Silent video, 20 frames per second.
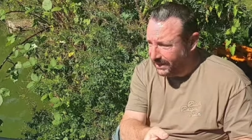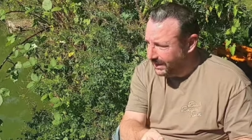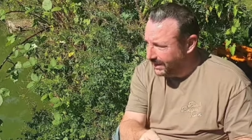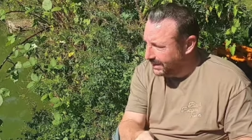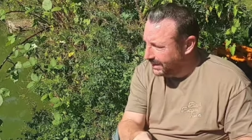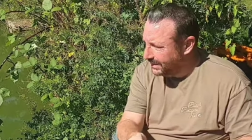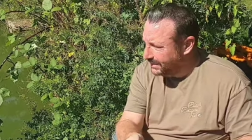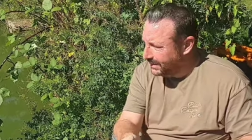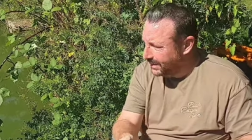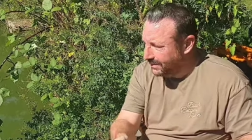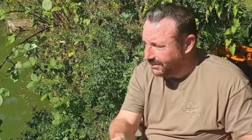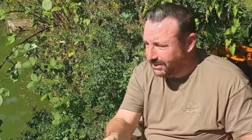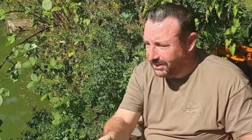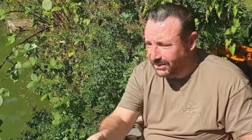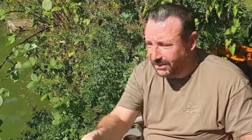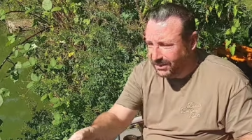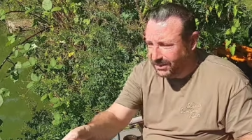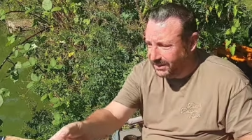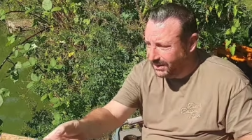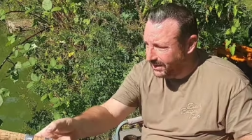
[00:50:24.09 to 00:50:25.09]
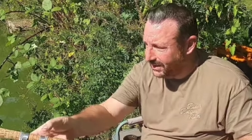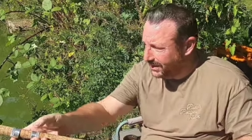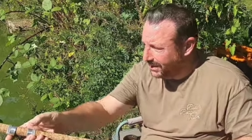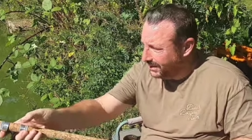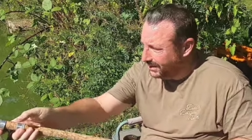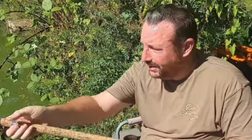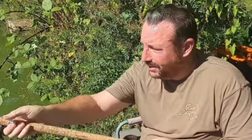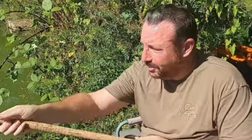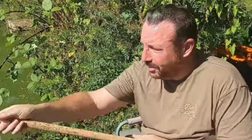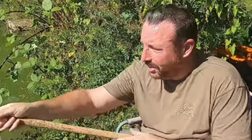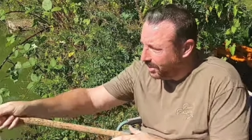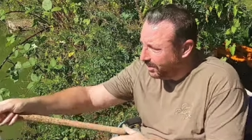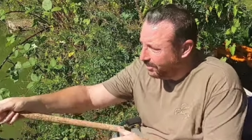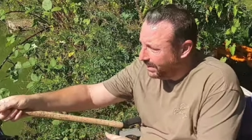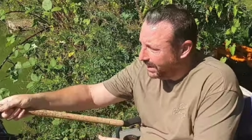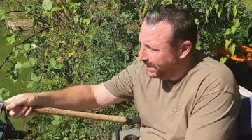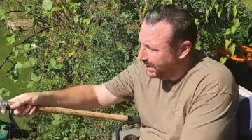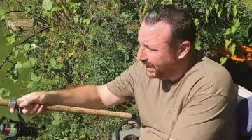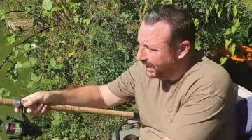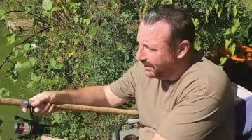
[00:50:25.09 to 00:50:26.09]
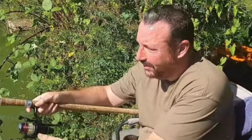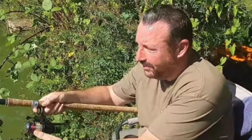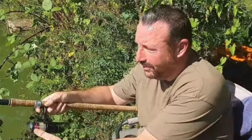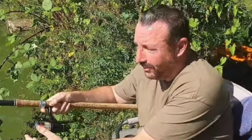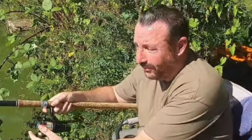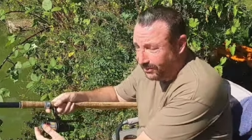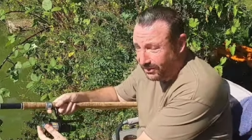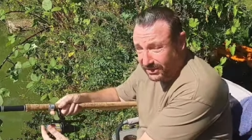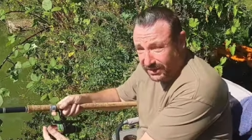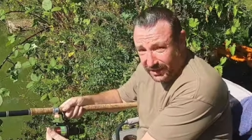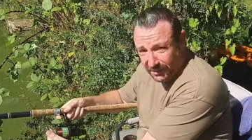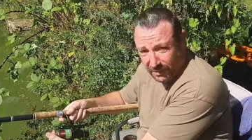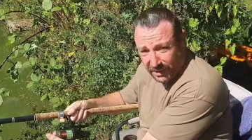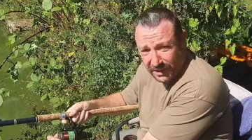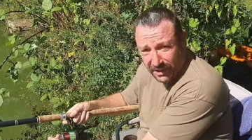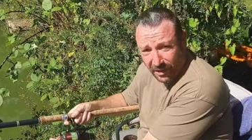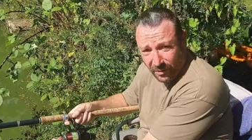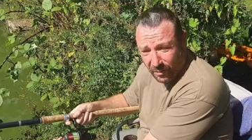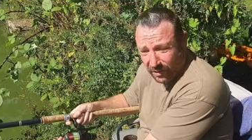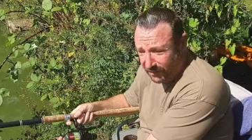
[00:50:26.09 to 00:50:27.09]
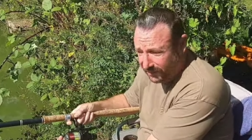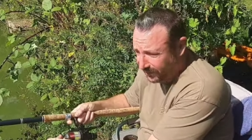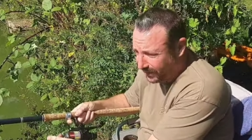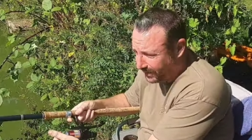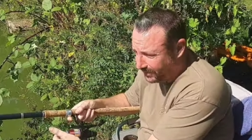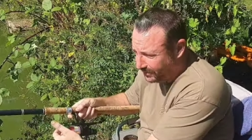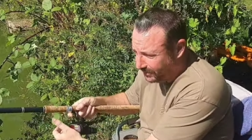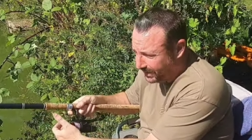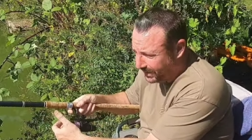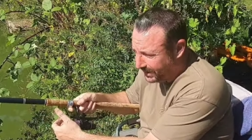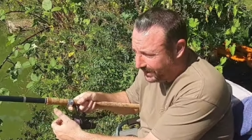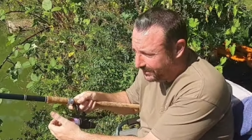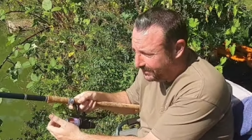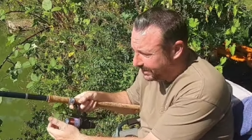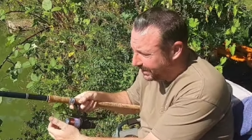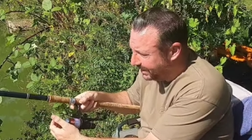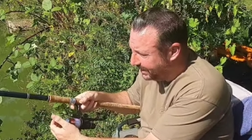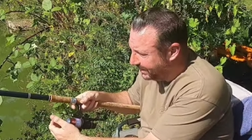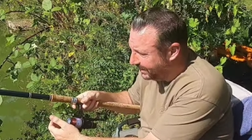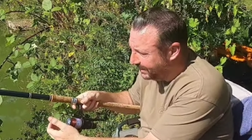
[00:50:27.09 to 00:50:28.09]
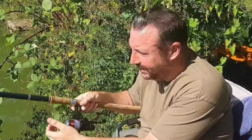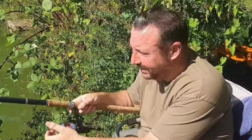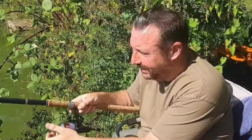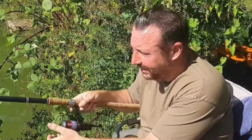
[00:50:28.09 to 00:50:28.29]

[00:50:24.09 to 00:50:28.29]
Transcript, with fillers: Uh, let's go and look at the, the bottom end now. Obviously we know what float we're using.